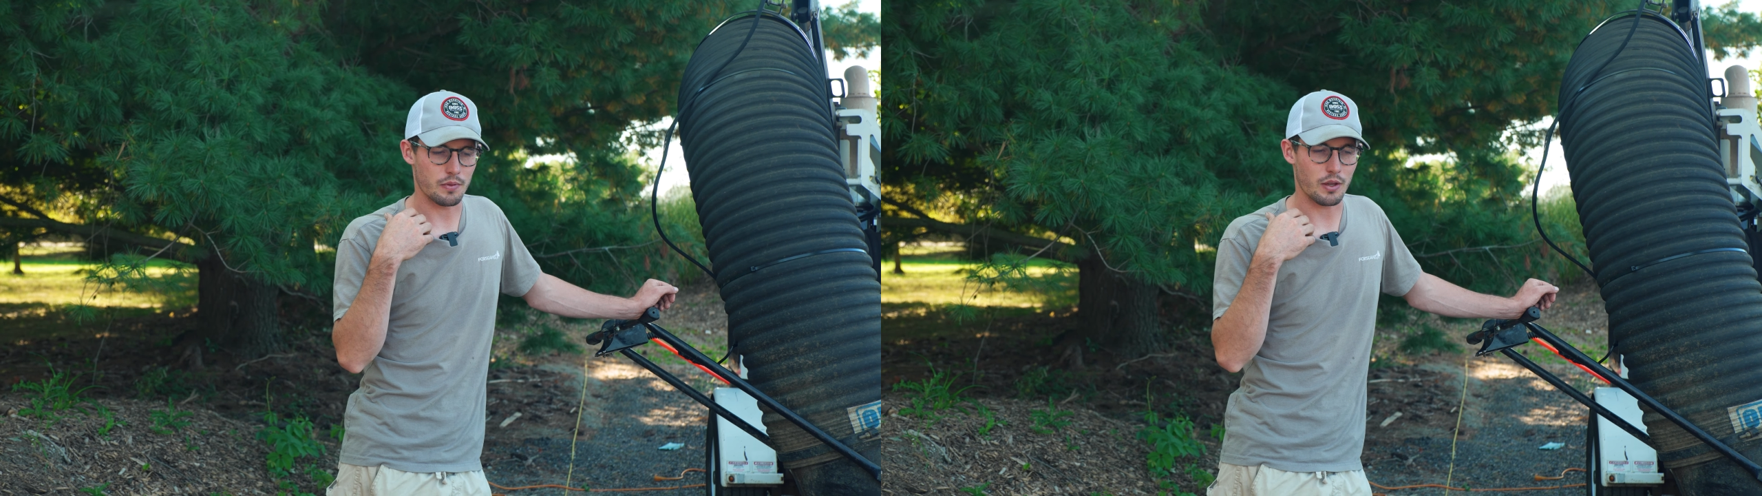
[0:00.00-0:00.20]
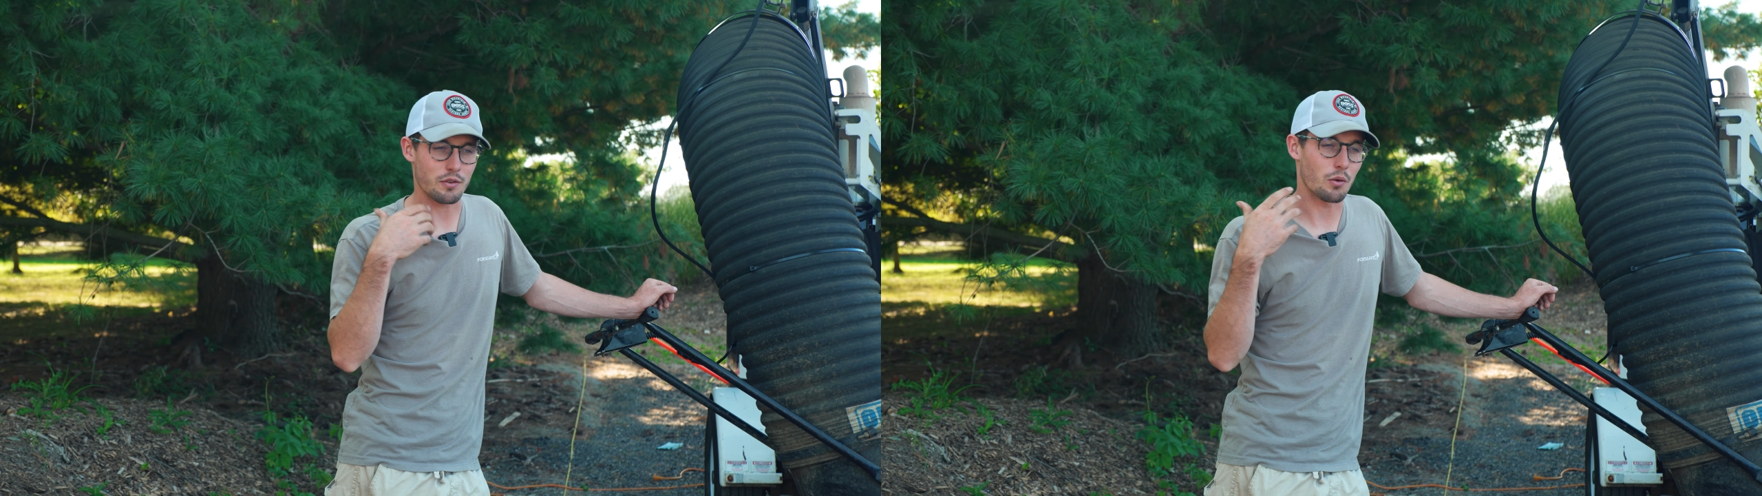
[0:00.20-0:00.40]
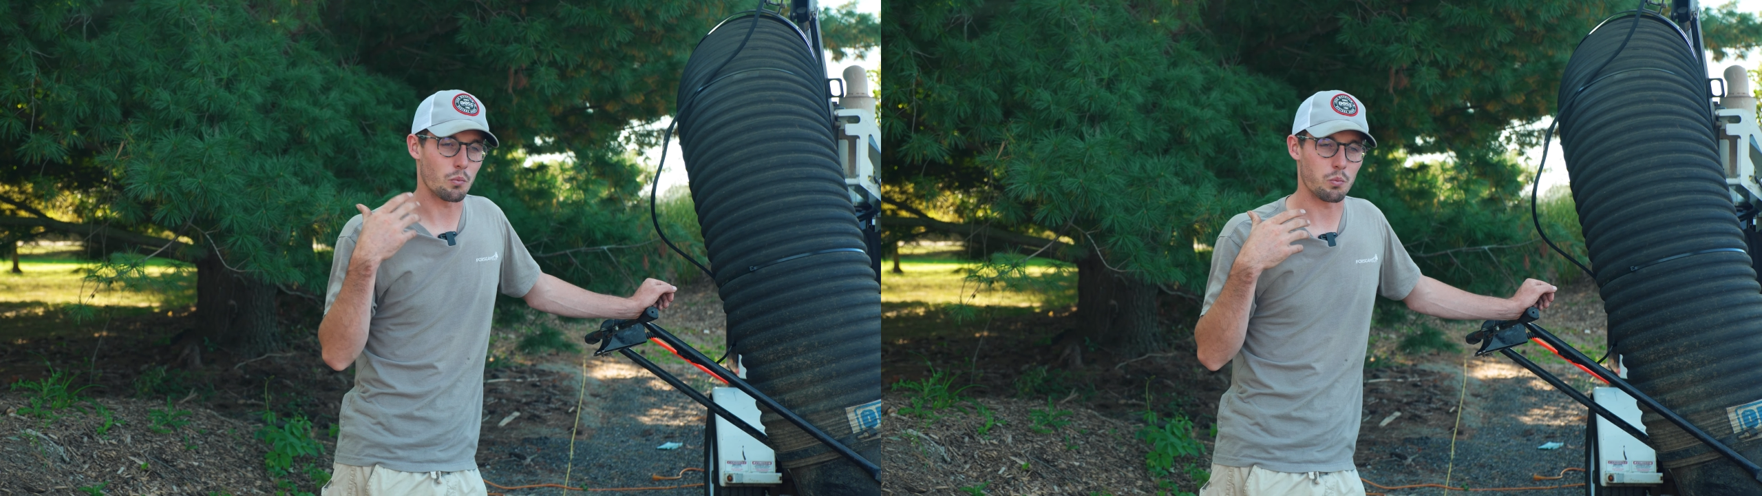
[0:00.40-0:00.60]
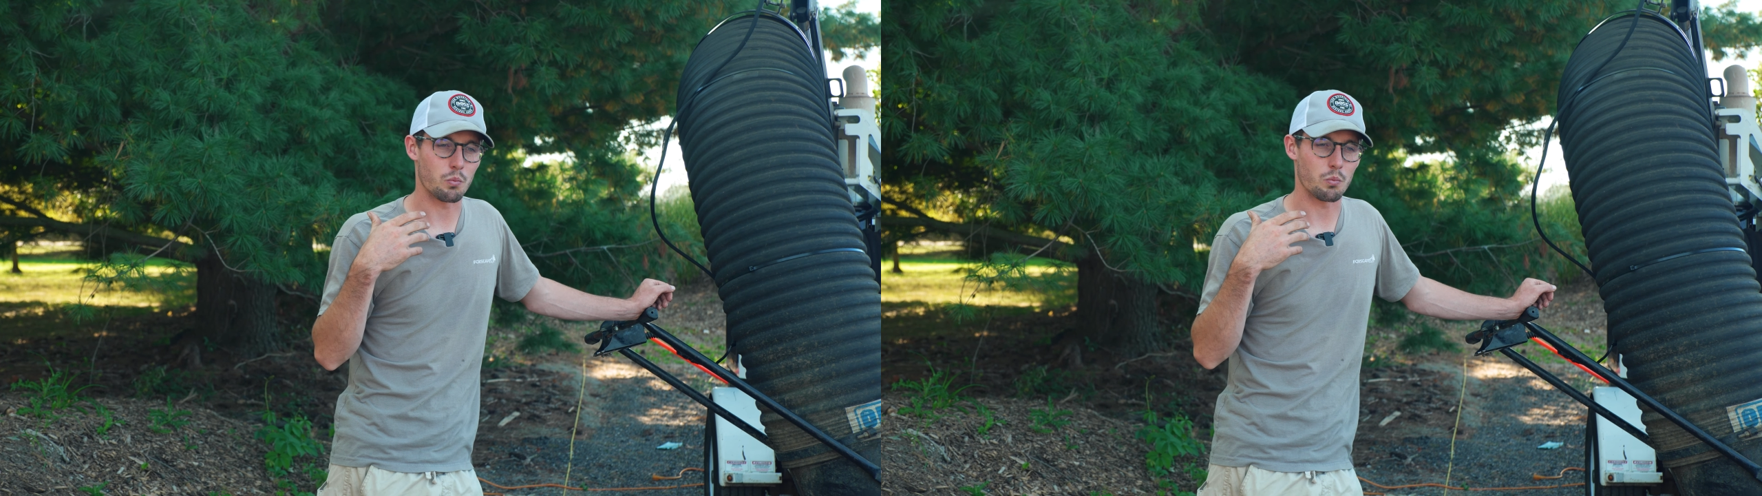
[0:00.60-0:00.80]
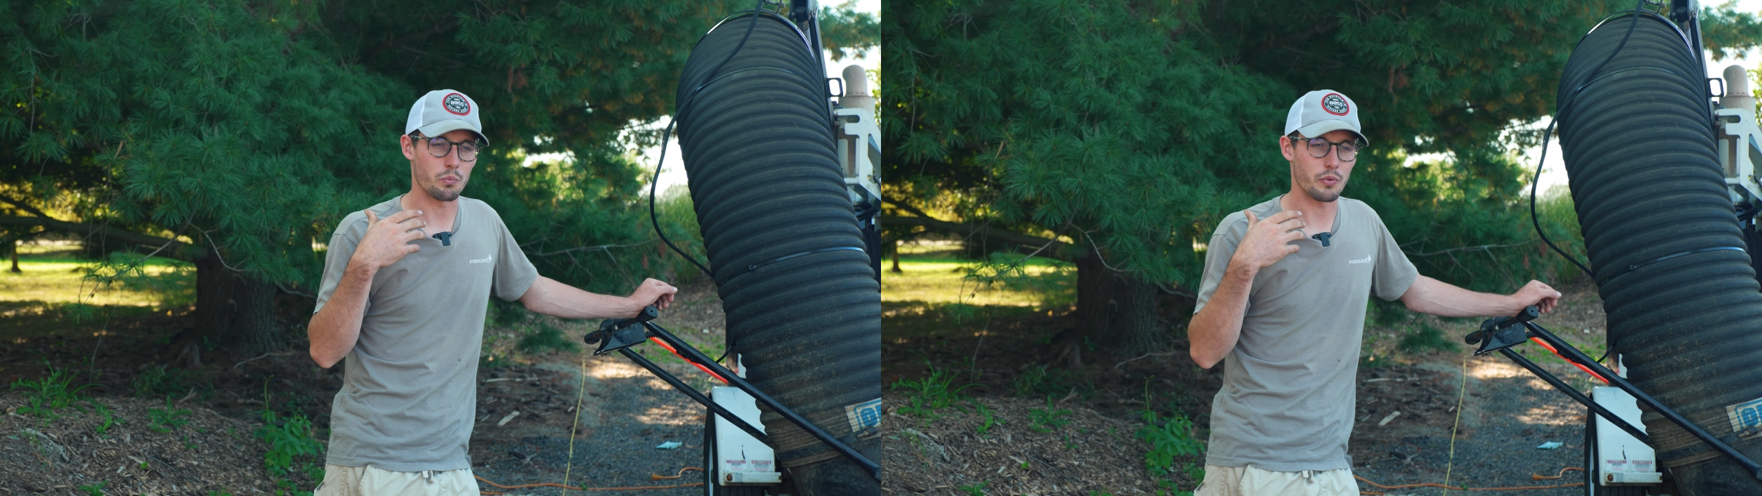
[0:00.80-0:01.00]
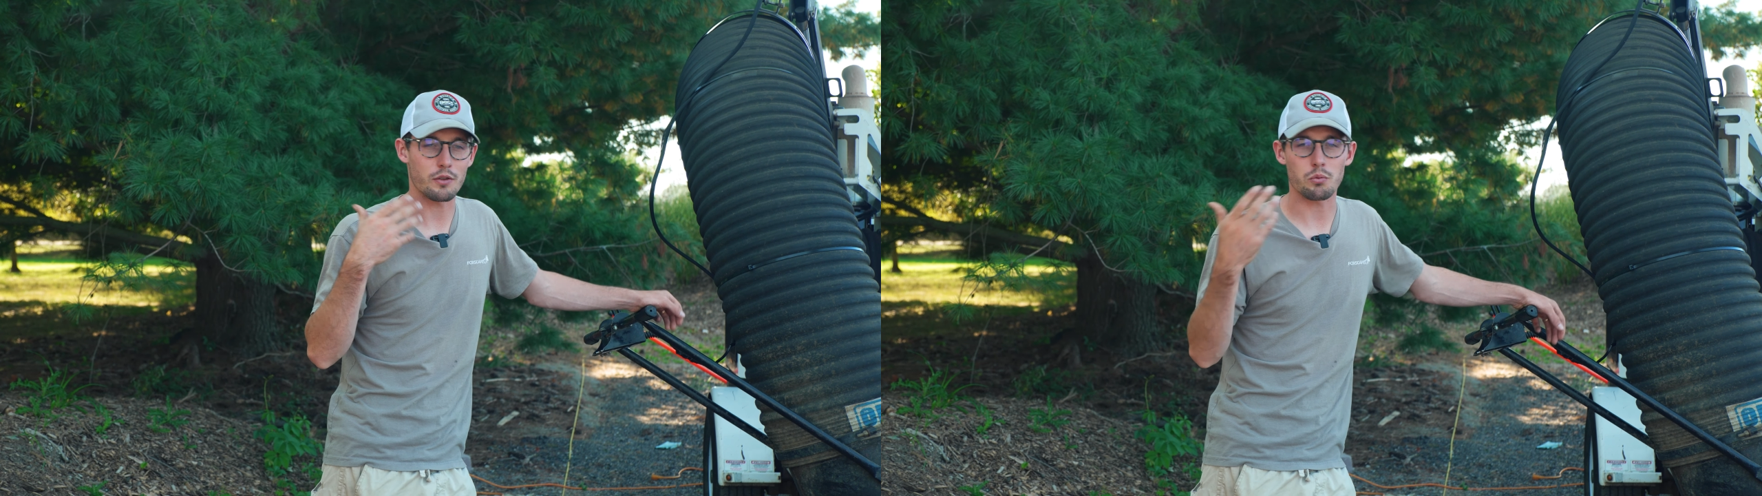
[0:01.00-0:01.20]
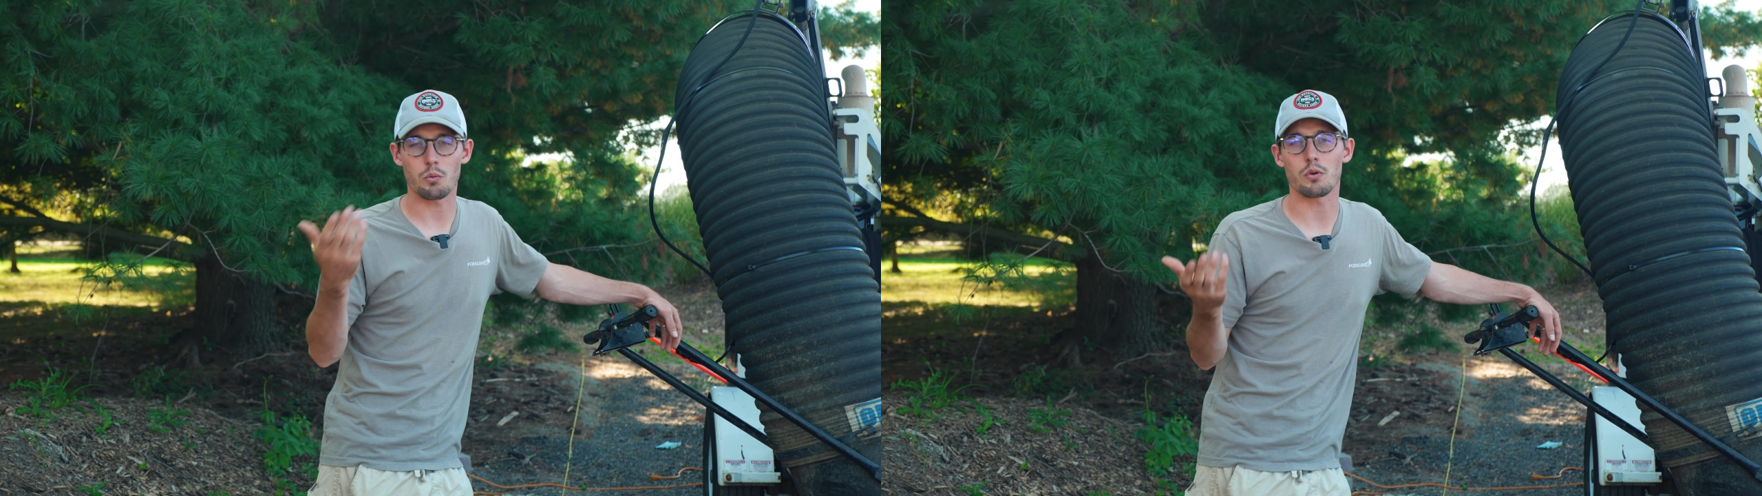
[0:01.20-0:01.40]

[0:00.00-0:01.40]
like I said, that's what